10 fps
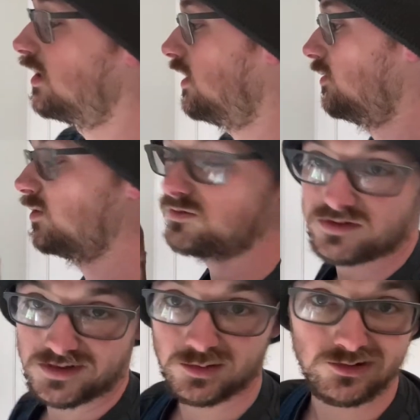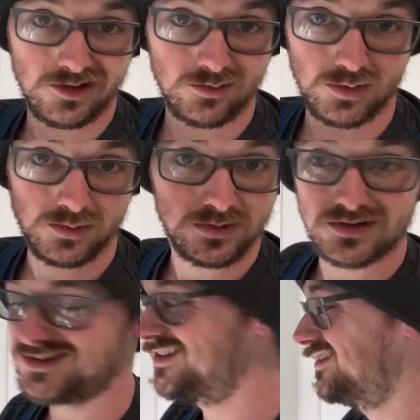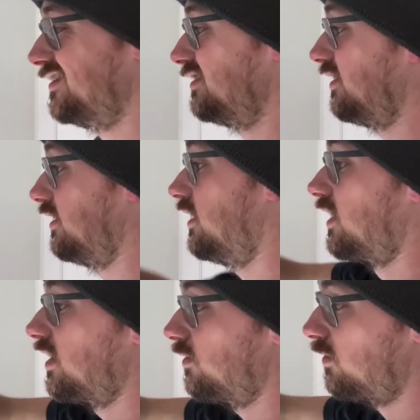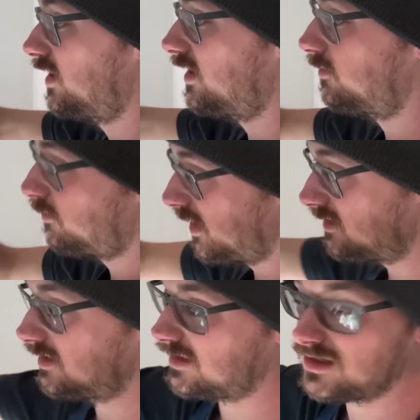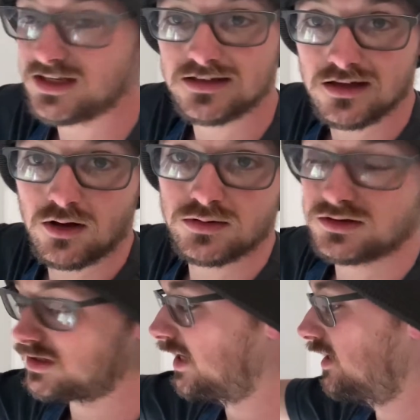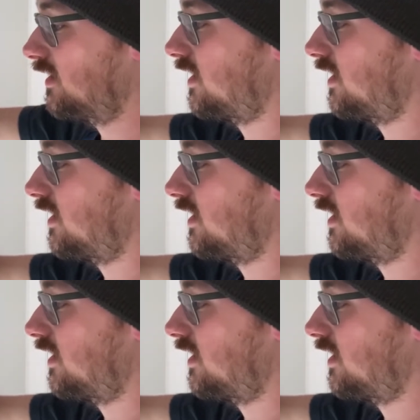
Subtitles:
but for demonstration purposes, this is good. You want it basically as low as you can to